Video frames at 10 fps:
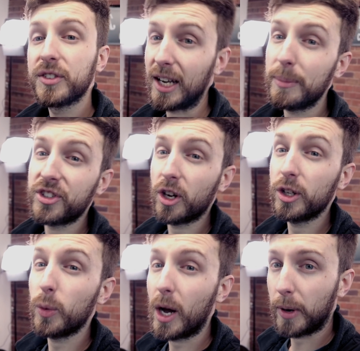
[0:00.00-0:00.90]
So let me show
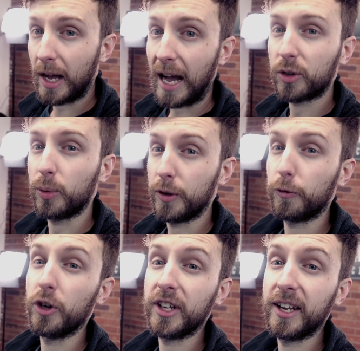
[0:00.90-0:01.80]
you where we're at with the
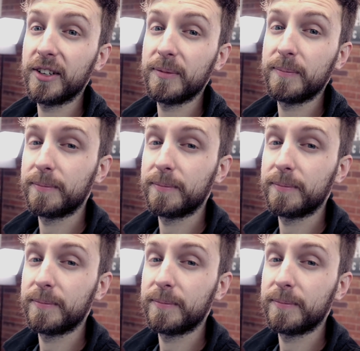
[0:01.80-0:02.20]
front end.